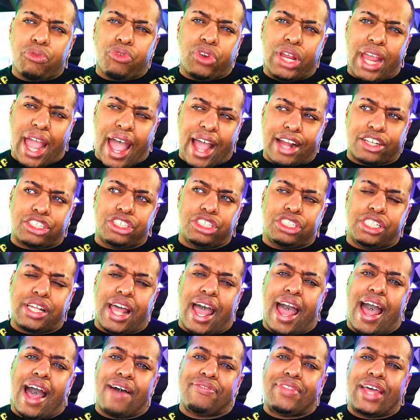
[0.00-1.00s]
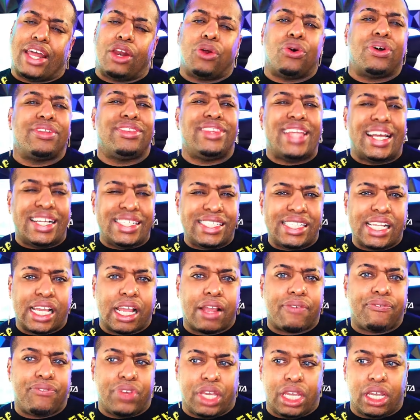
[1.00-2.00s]
reactor to have that
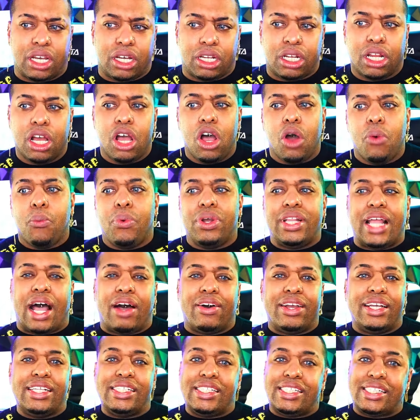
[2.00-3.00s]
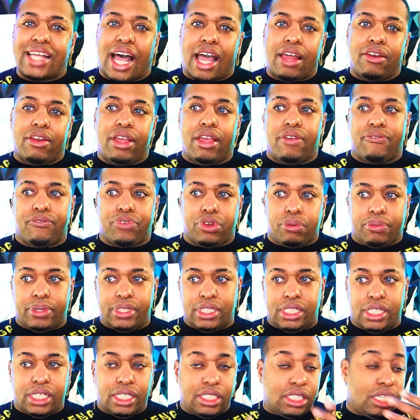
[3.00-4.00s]
authentic feel without inside
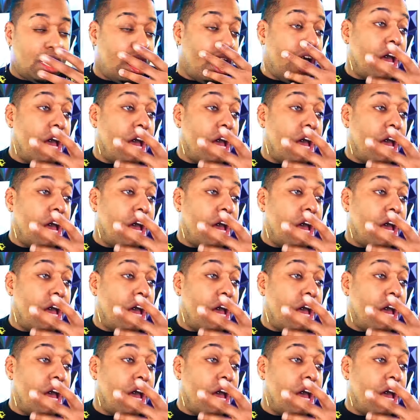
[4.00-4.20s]
influences.